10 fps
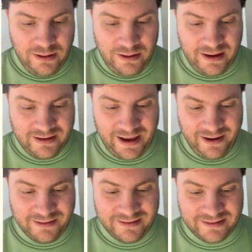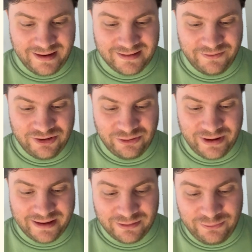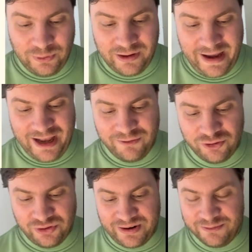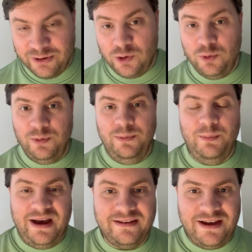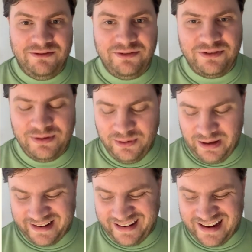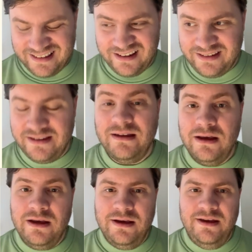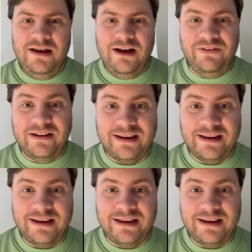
And then he says that we should get the full anniversary info May 10th at latest. I think